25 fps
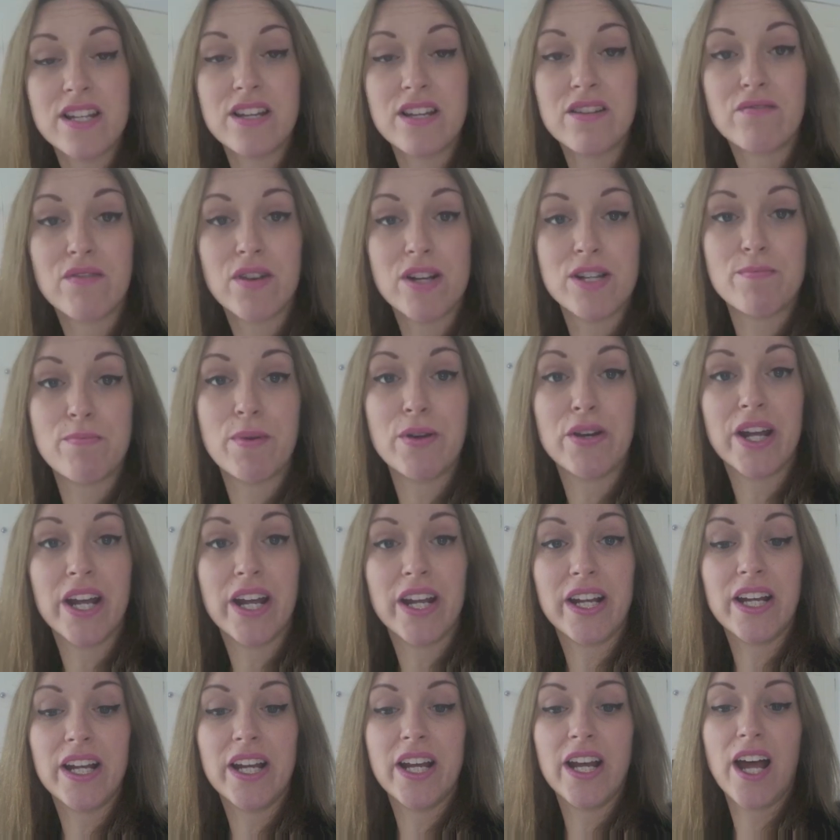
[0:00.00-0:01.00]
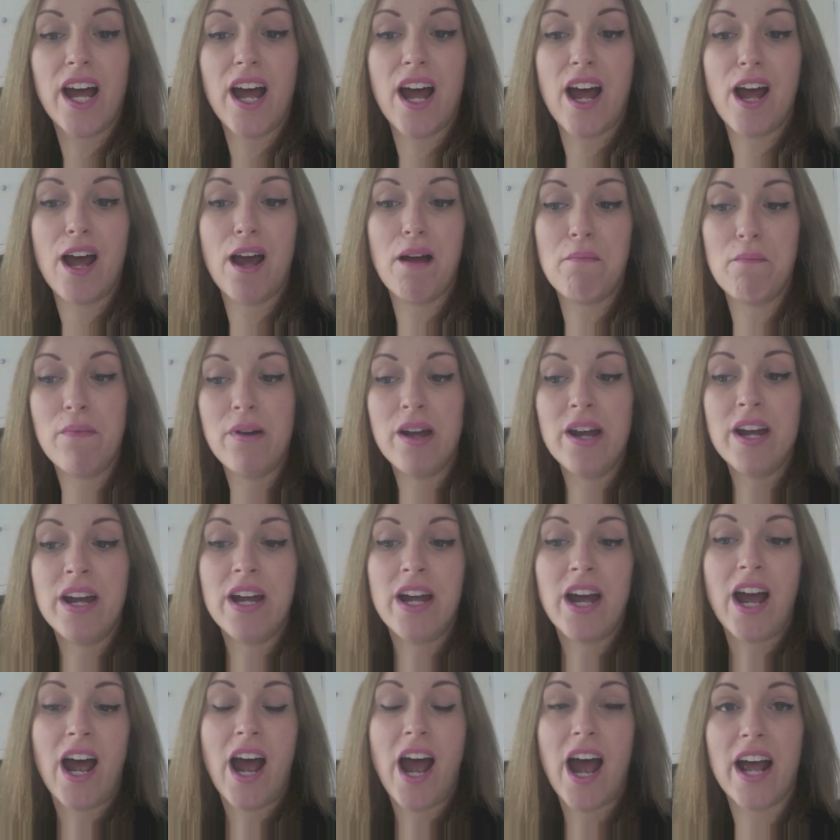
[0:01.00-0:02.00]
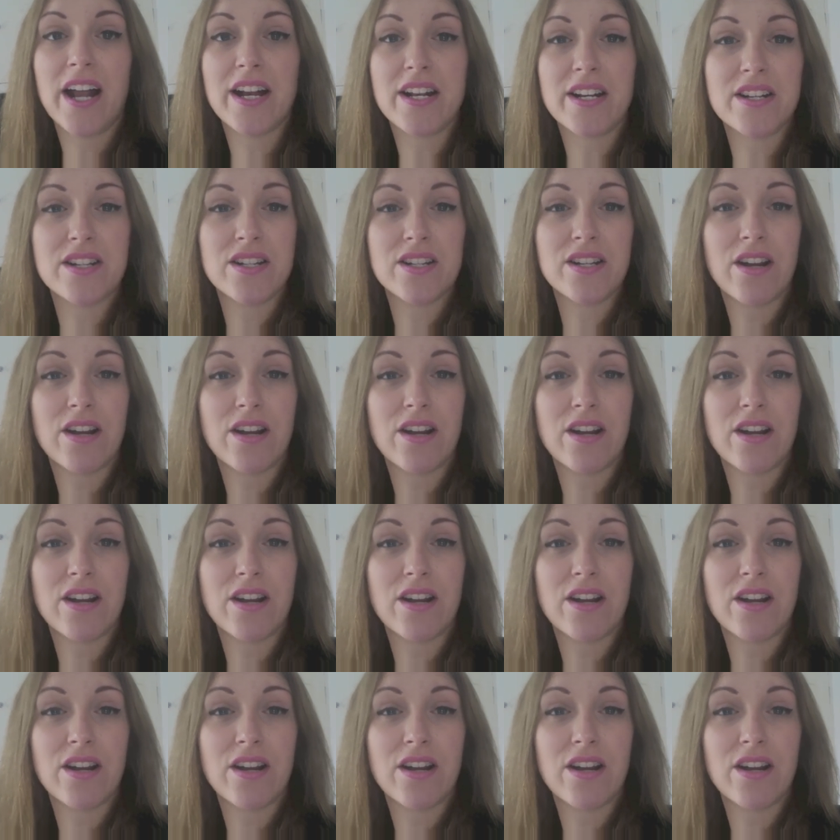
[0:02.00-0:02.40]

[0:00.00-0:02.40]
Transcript: Rice pudding, and